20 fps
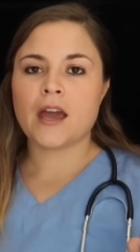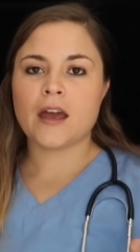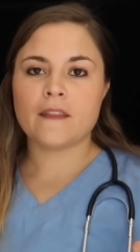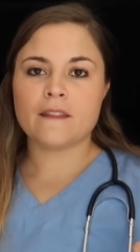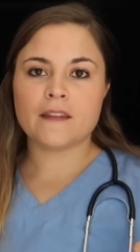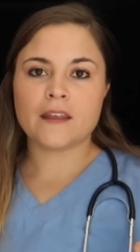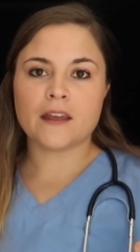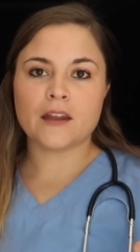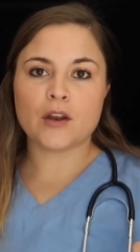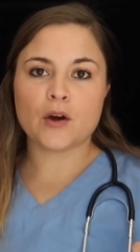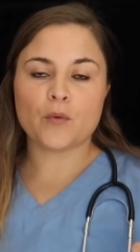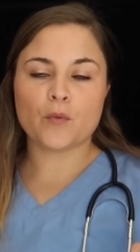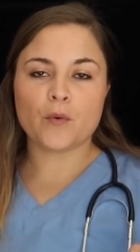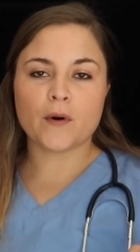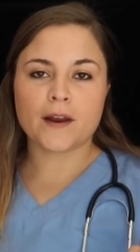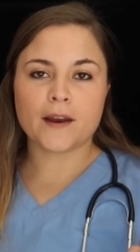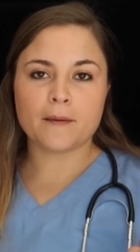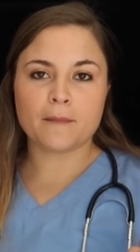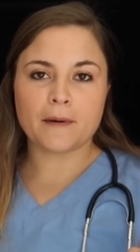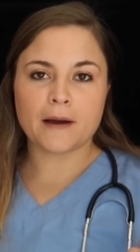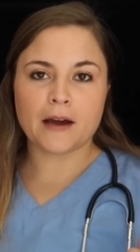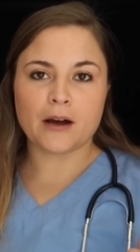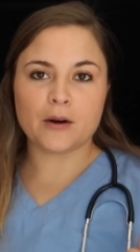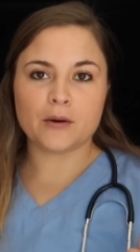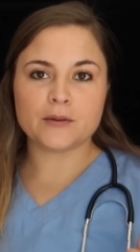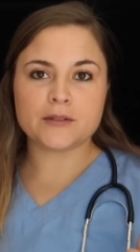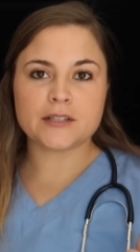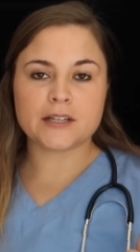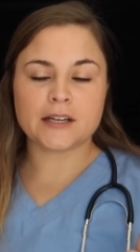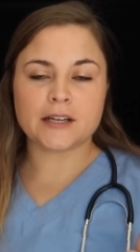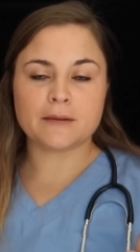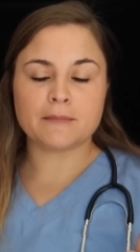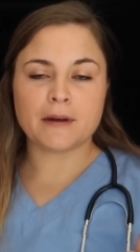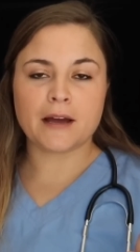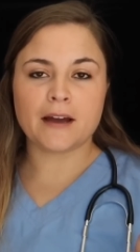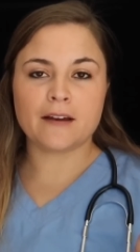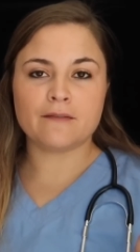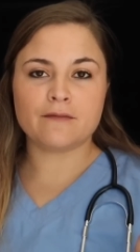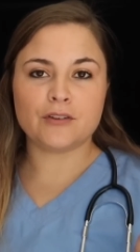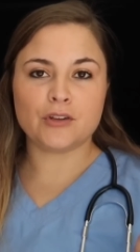And then what about,
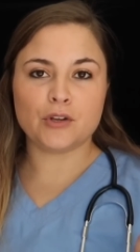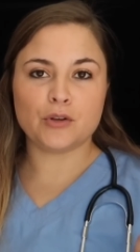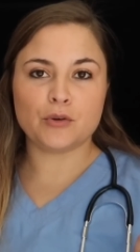have